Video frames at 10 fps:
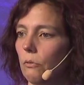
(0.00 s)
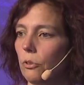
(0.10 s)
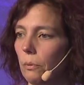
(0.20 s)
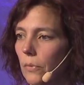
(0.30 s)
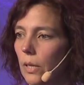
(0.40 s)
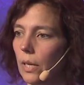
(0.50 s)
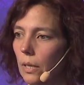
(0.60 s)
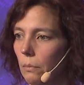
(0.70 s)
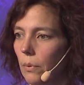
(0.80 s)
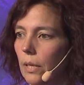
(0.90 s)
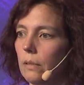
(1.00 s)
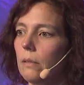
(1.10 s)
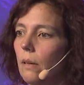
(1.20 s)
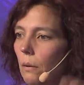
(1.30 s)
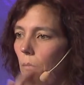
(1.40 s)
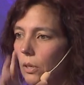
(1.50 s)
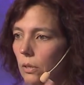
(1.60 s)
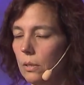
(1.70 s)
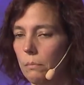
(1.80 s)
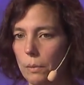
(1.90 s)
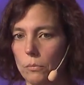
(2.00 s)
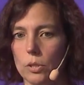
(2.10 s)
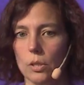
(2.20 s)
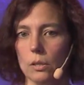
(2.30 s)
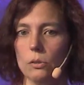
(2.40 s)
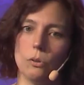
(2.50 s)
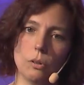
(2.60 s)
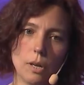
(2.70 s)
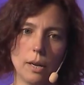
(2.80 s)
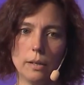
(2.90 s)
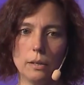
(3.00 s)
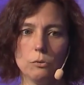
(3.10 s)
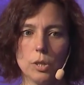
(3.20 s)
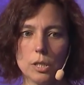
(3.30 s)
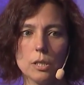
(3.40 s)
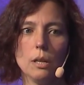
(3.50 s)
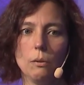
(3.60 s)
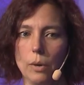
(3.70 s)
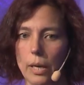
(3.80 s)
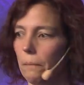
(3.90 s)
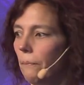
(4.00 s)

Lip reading: from the database? Because the members are stored like in a traditional way.